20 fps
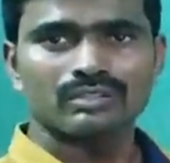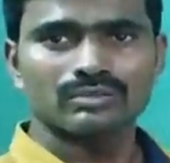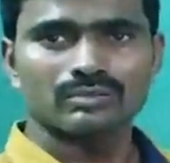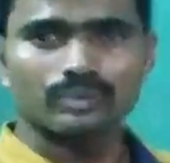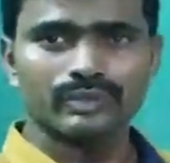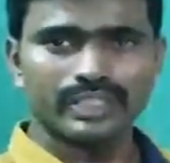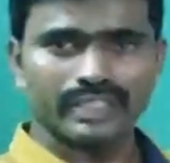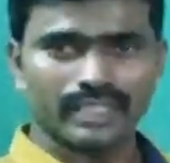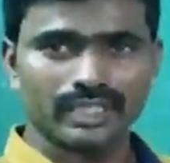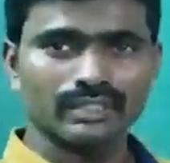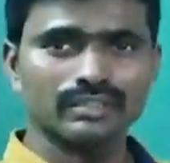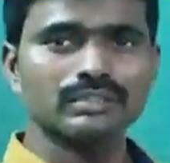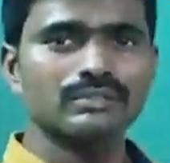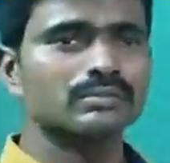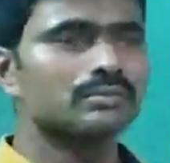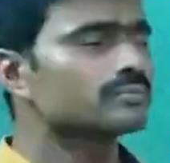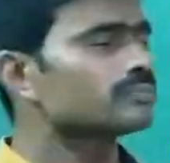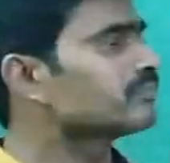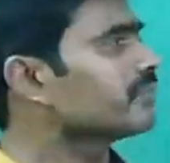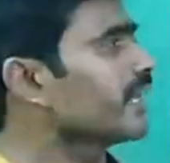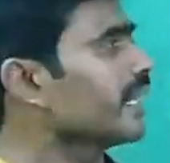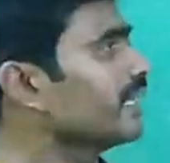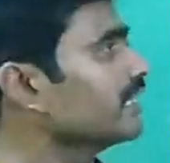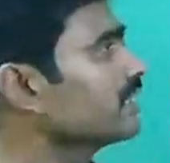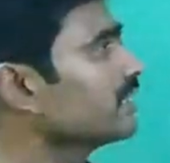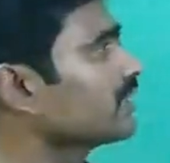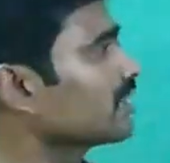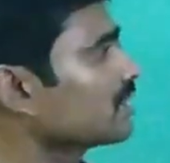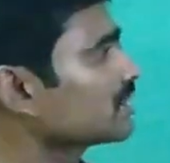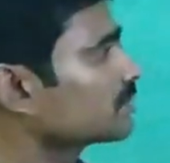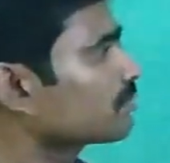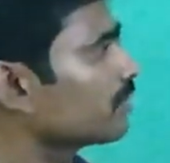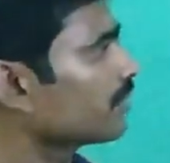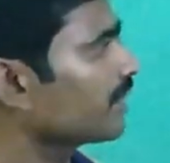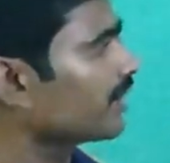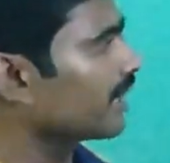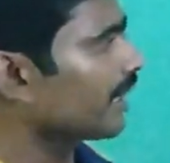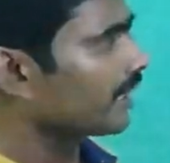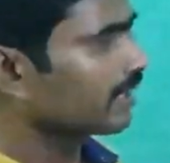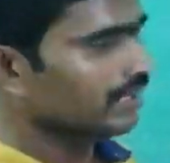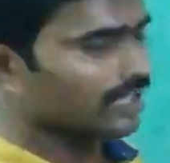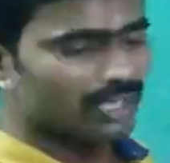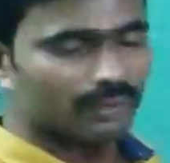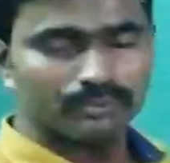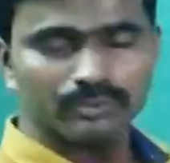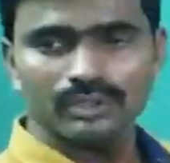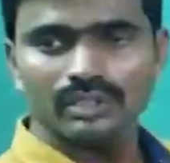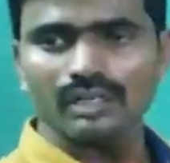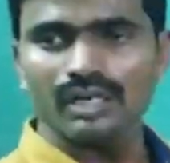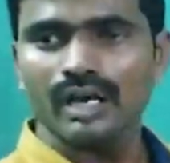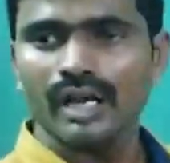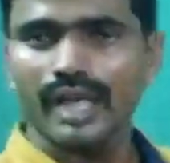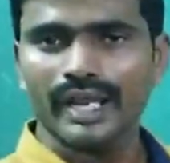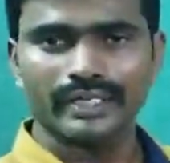we can find the corresponding angle of